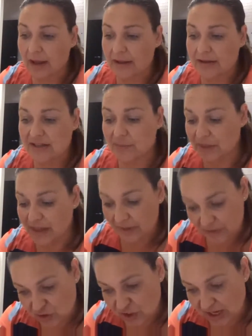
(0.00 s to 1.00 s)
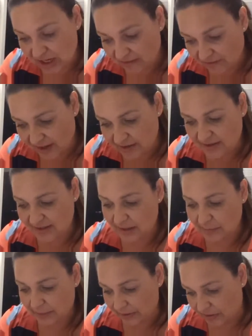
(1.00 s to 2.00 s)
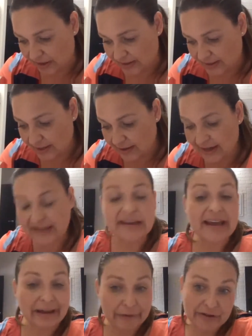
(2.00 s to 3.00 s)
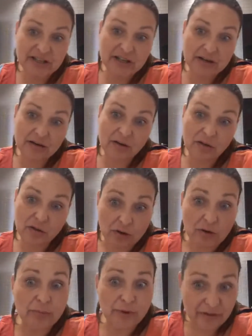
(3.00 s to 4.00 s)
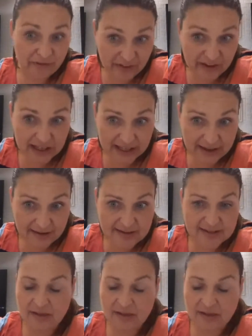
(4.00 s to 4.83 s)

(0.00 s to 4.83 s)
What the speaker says: Some of the other genetic factors can be things like inherited thrombophilias,